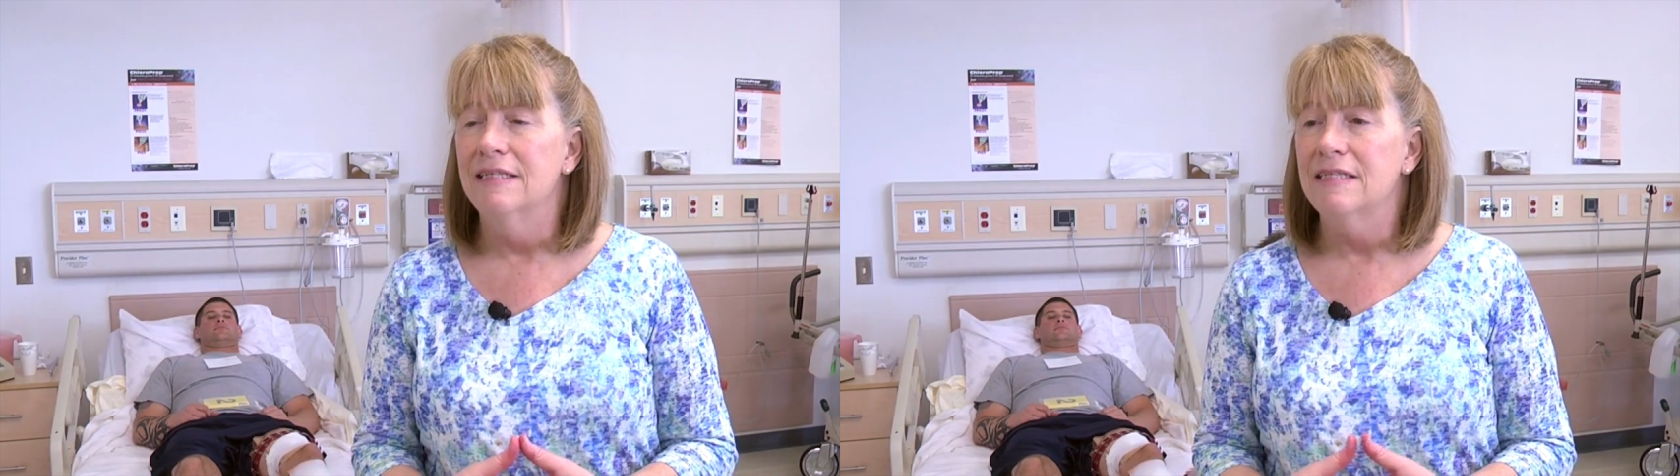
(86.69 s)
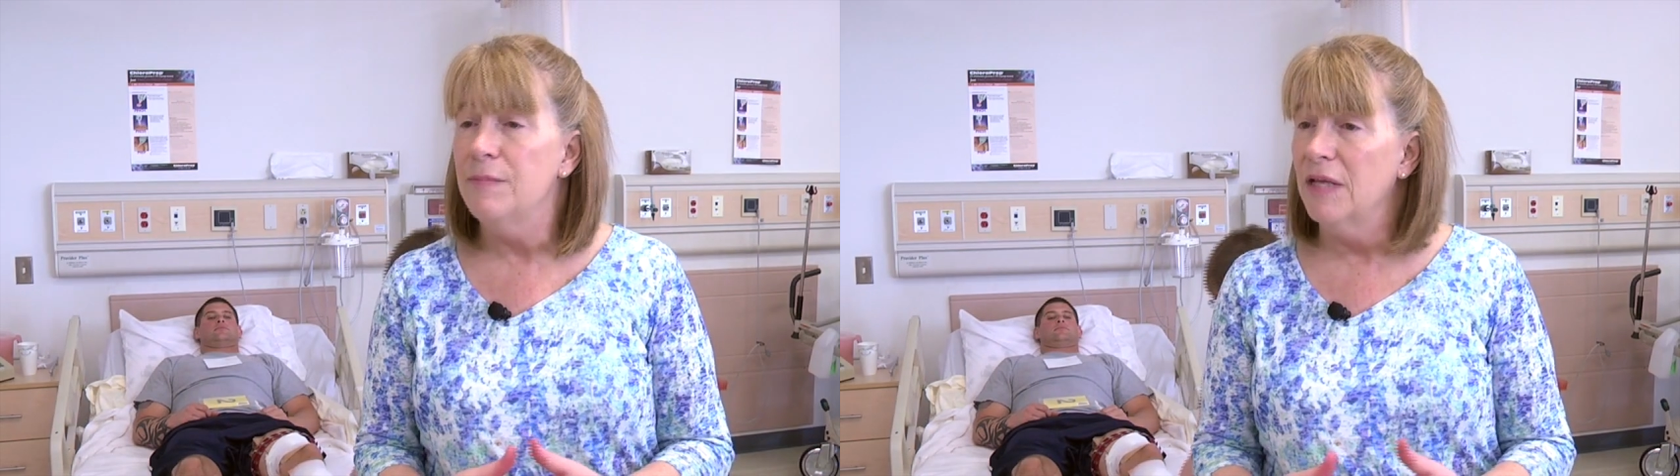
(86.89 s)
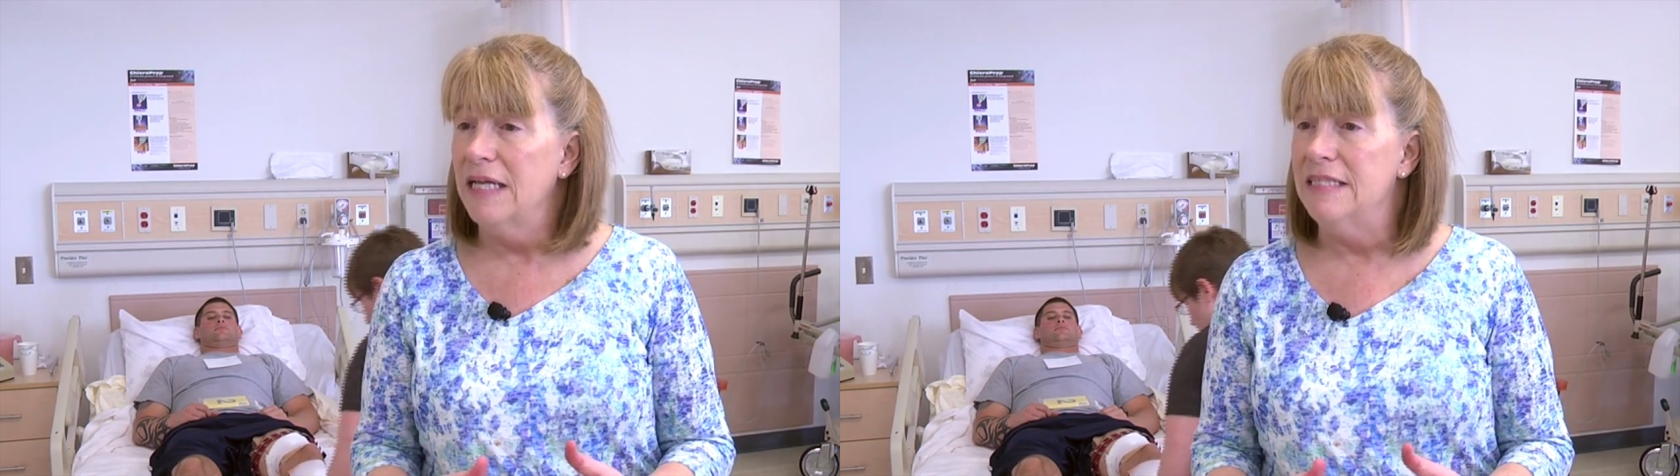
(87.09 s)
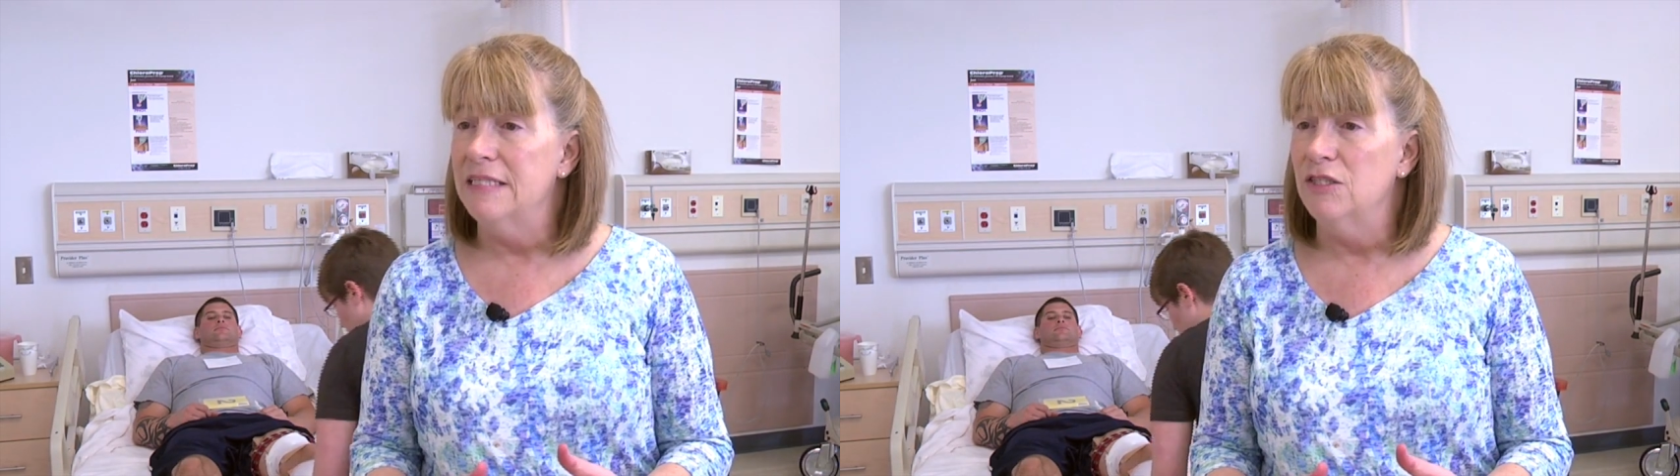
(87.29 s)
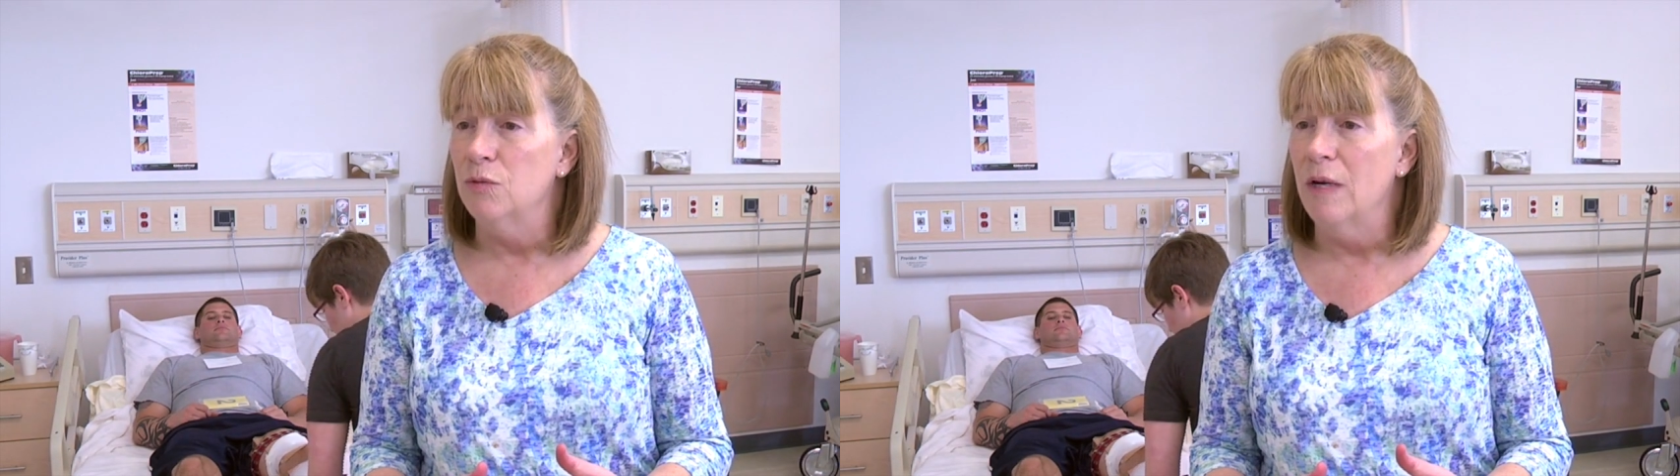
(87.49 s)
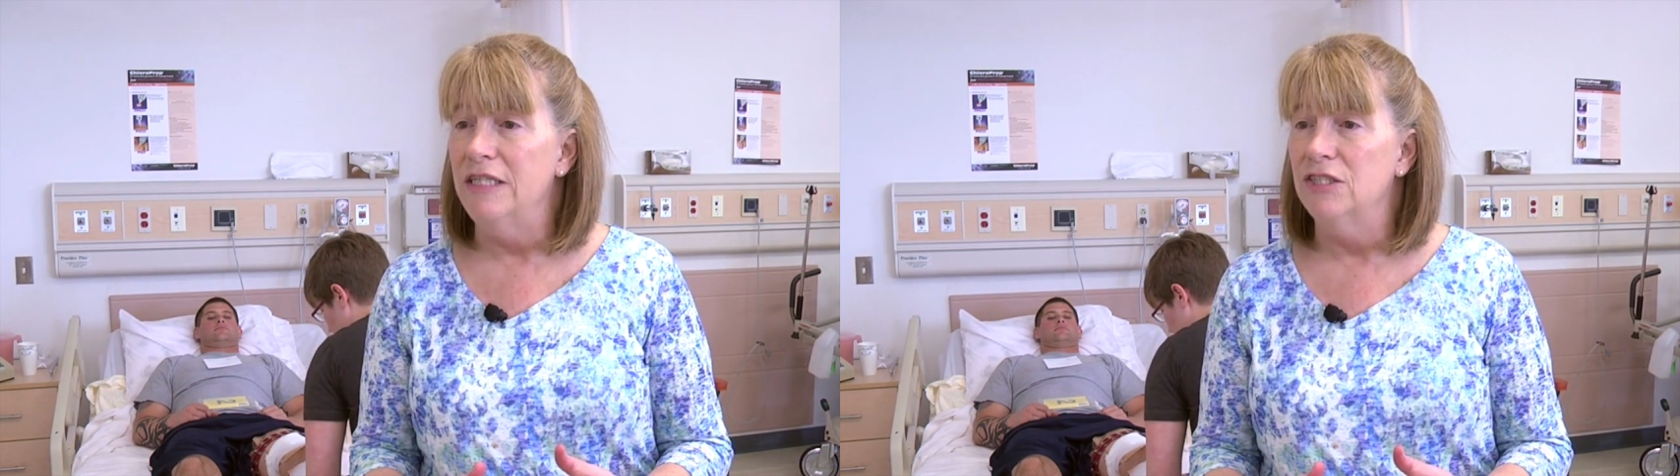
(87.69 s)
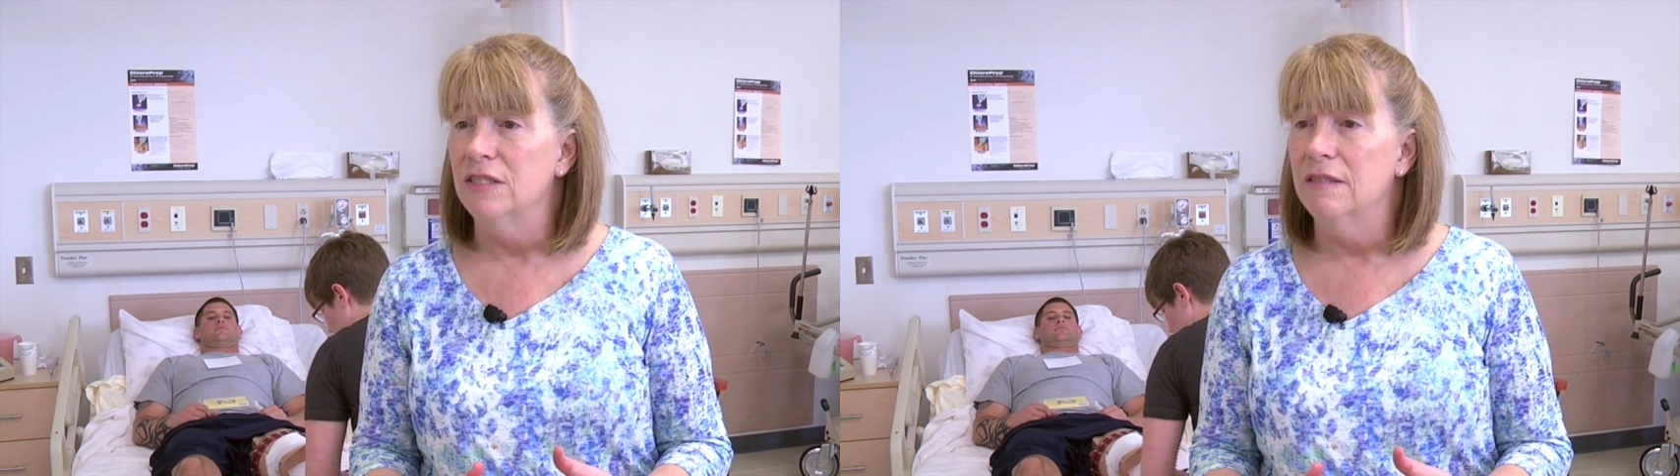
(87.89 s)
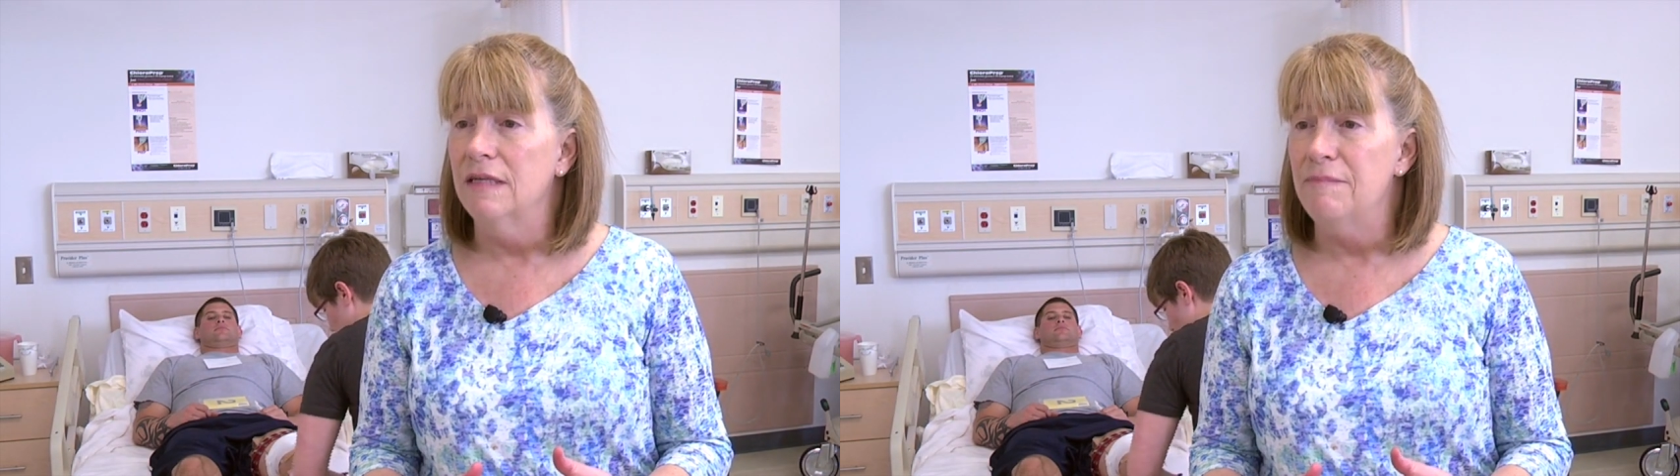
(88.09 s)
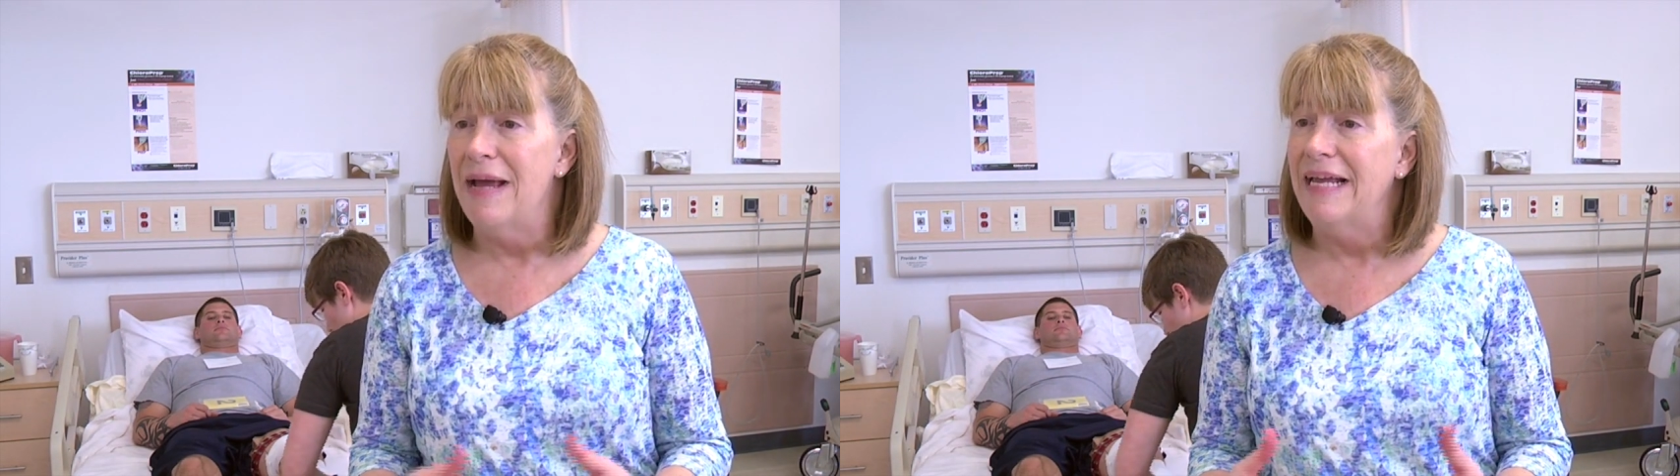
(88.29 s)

simulated situation,